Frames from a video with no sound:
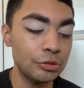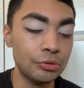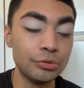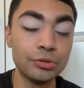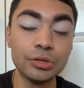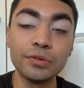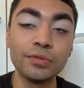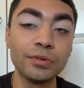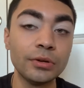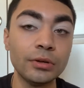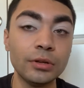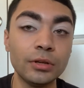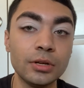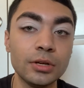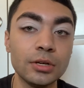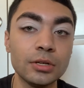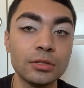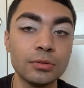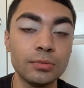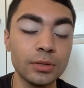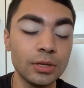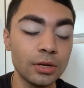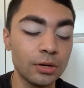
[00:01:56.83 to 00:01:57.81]
different
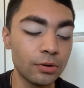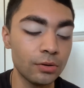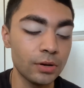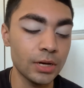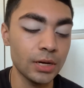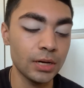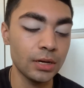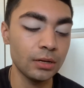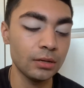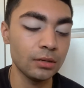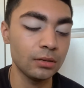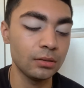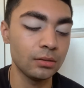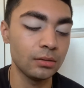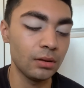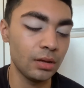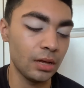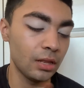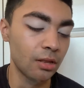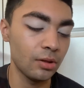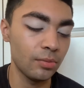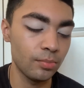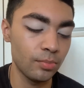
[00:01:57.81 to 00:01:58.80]
looks with the green
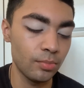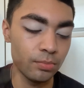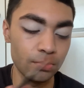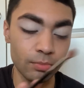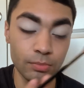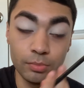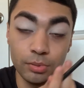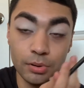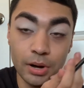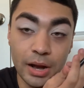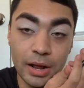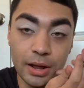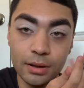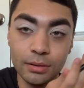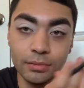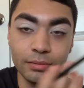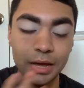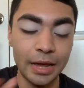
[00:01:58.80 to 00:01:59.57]
and the brown.